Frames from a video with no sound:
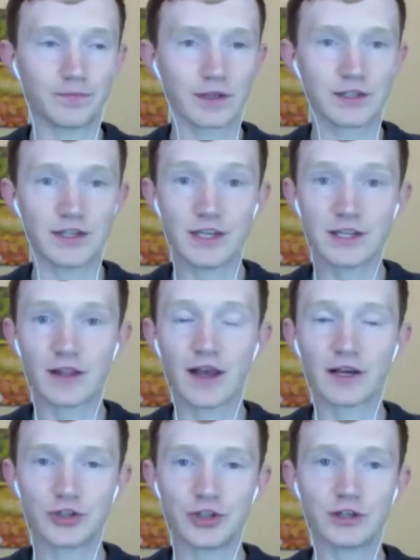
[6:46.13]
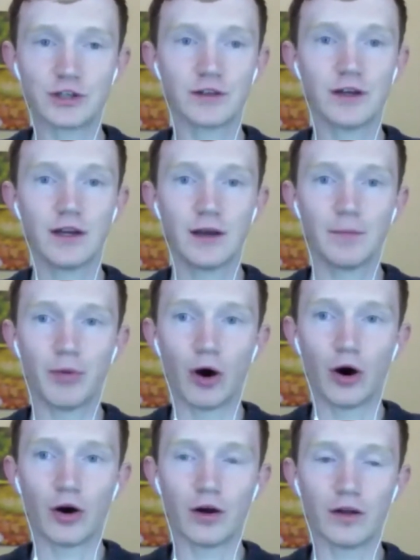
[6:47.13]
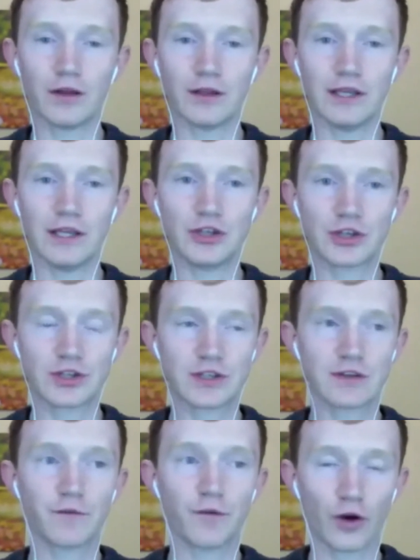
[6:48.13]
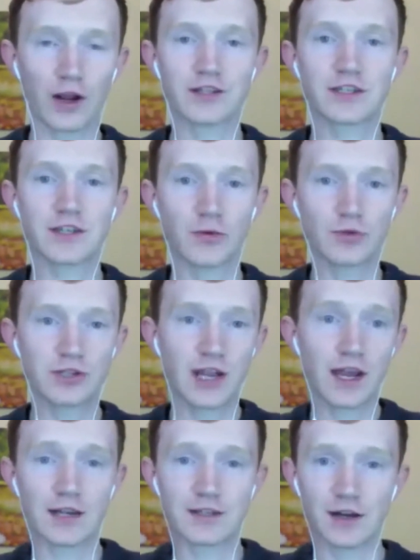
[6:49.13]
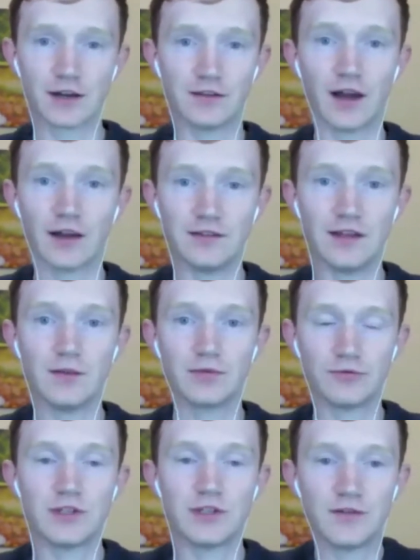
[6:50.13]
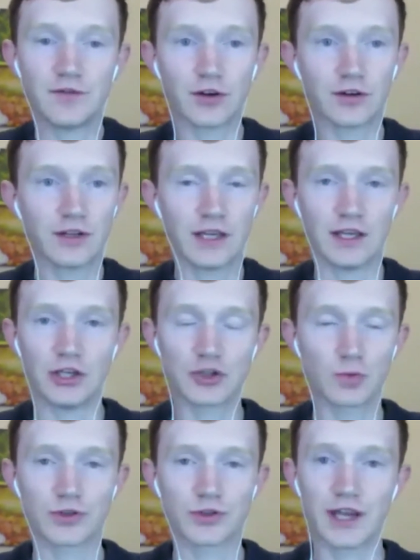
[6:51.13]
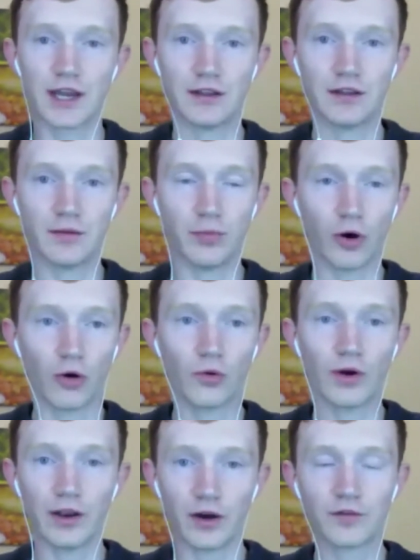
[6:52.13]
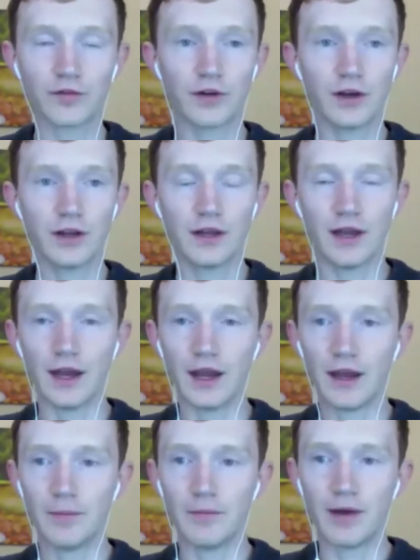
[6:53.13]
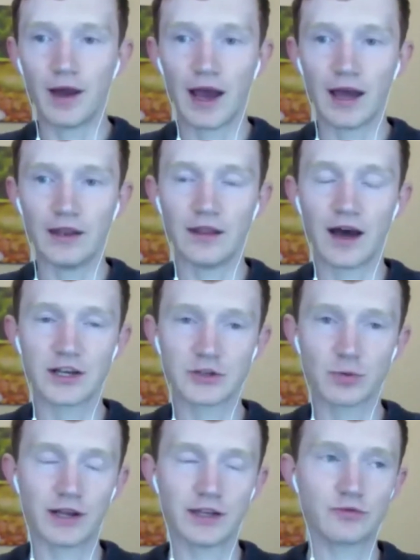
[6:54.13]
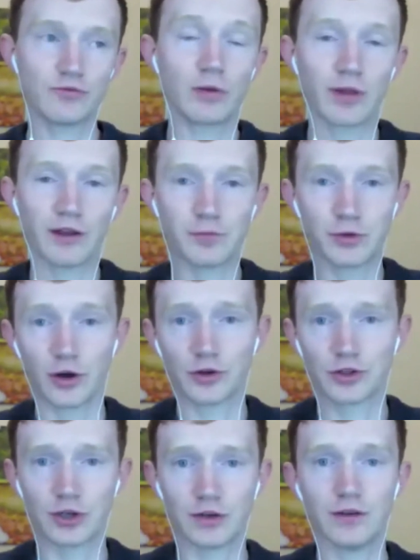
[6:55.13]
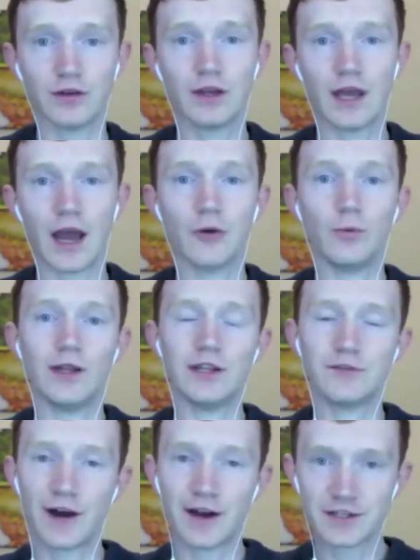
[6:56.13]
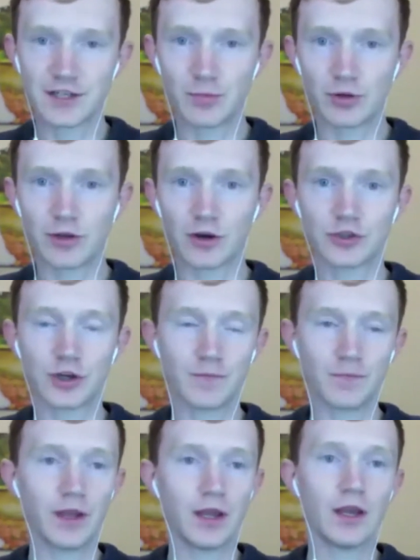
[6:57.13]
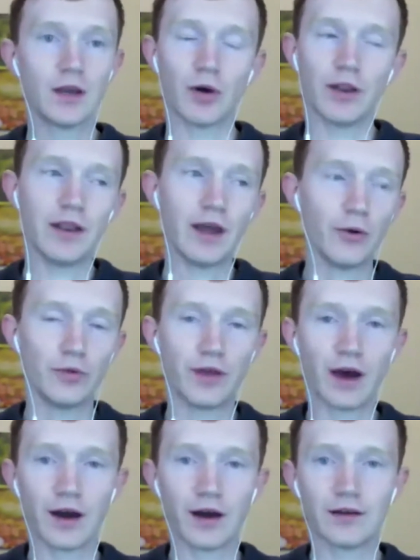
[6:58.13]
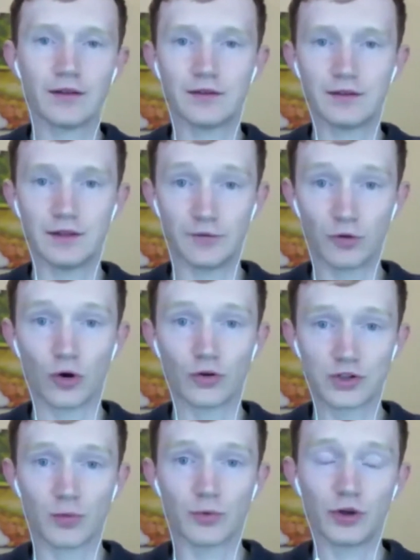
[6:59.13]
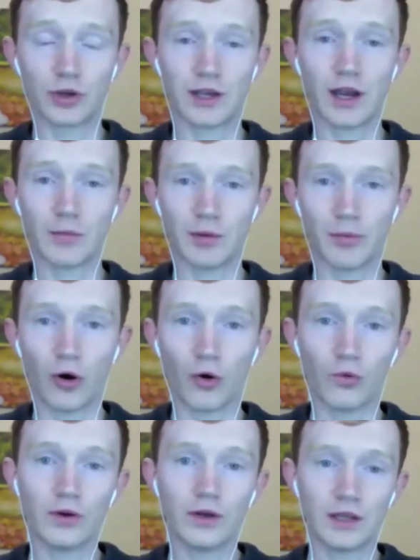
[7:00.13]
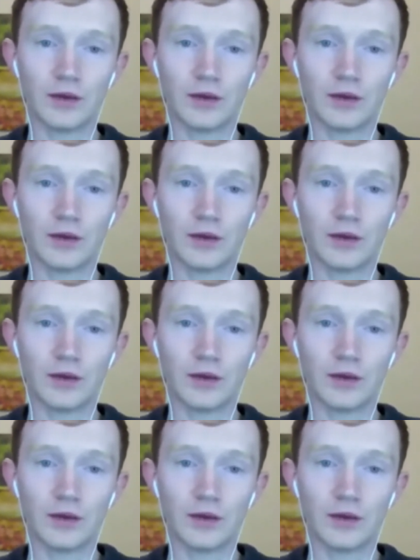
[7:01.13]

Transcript: season last year, but he just, for his skill set as a deep receiver, he just wasn't getting the ball enough. And that's why his real life production outweighed his fantasy production. But now that they've got someone who can get him the ball, you